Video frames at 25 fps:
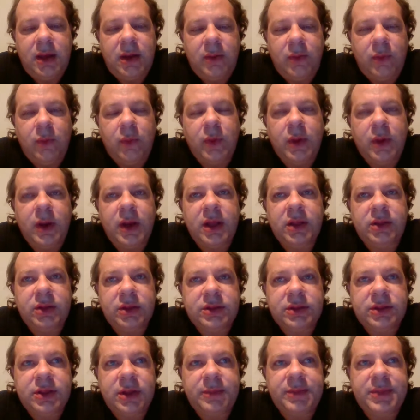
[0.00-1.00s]
When I
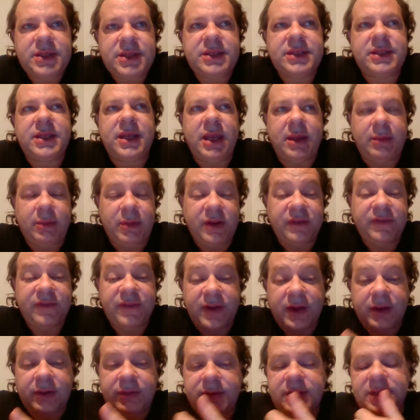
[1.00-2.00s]
looked up his name, I
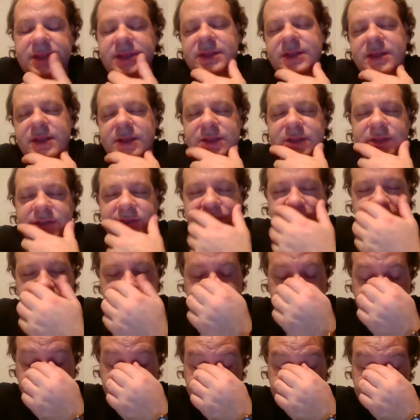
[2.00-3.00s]
found his sister.
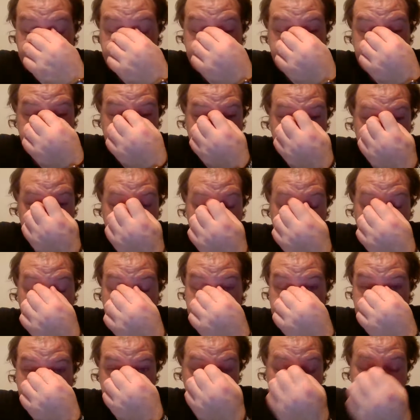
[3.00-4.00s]
So he
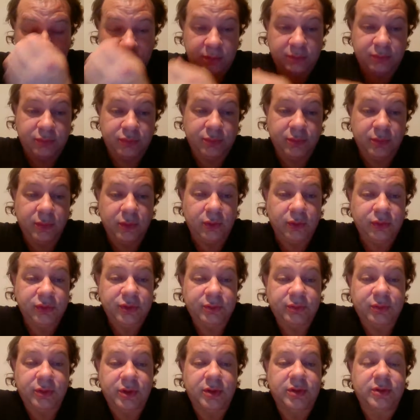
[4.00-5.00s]
had a older
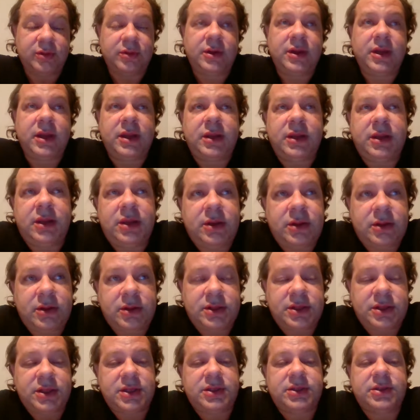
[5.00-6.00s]
brother and a younger
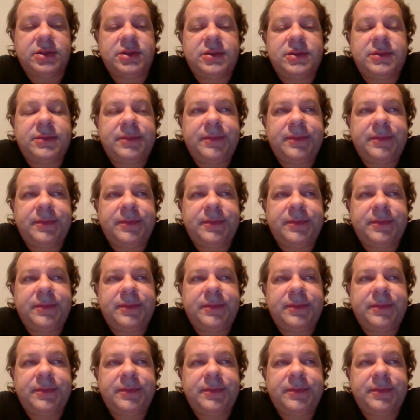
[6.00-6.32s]
sister.